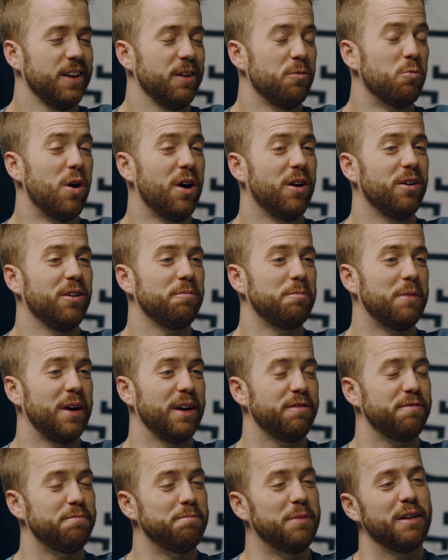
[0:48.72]
Well,
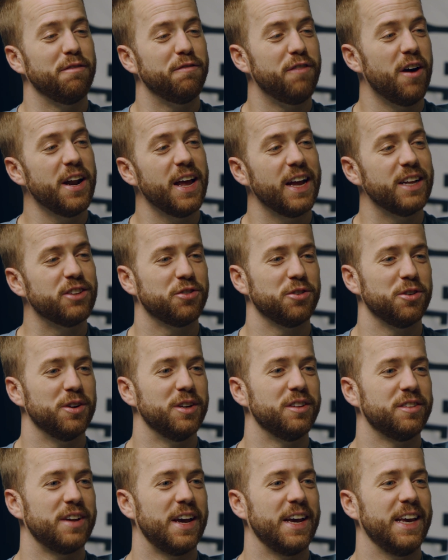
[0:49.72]
my fun answer
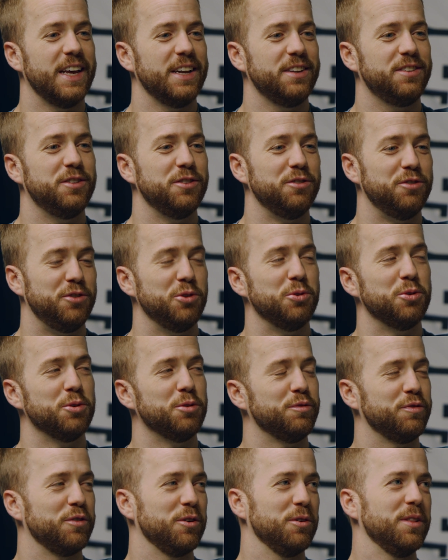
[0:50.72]
is I get to
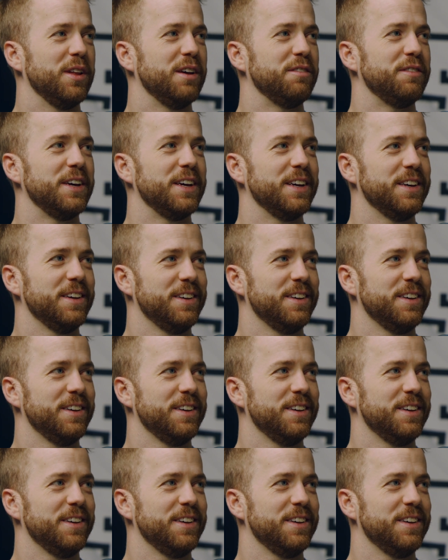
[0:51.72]
doodle for a living.